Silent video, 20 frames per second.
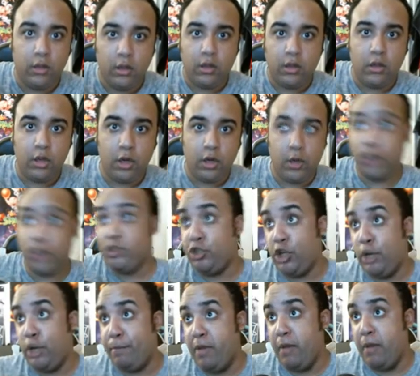it should
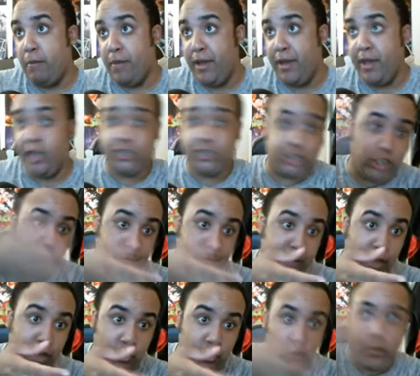have been me, it should have
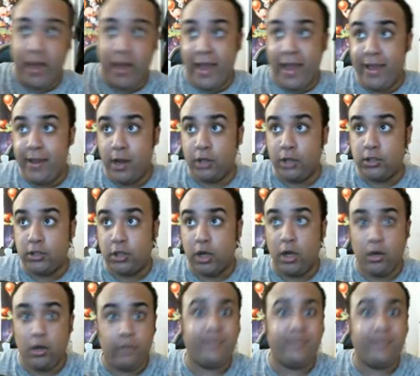been you 8 years ago.